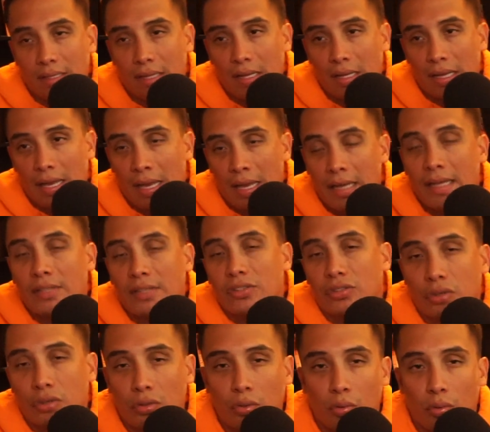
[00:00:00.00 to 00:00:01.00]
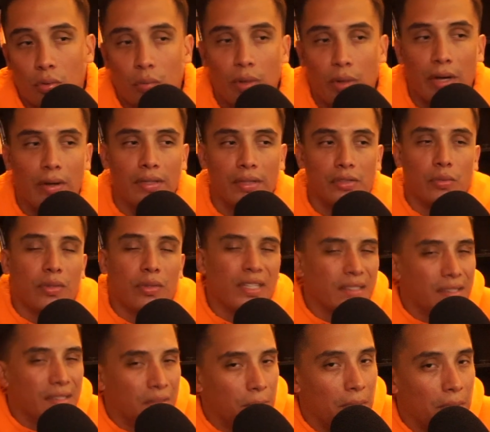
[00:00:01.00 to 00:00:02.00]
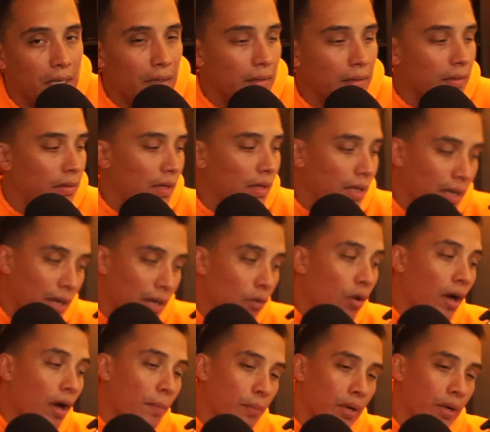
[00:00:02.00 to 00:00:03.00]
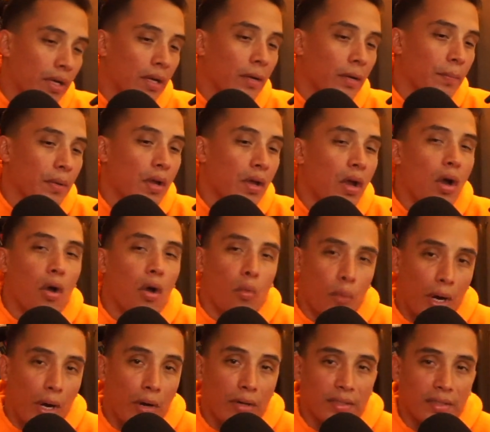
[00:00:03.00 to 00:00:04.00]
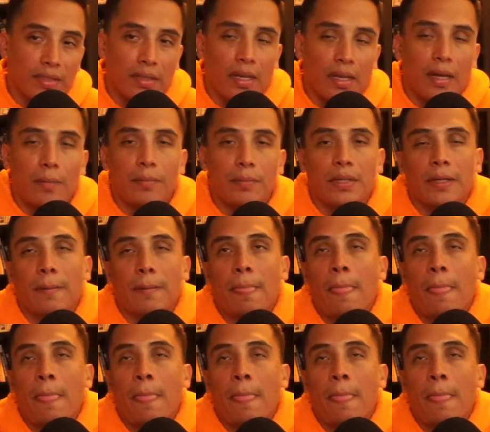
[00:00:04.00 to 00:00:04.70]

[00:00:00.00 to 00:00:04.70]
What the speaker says: and external awareness. What does this mean? And I know I bring up awareness a lot, but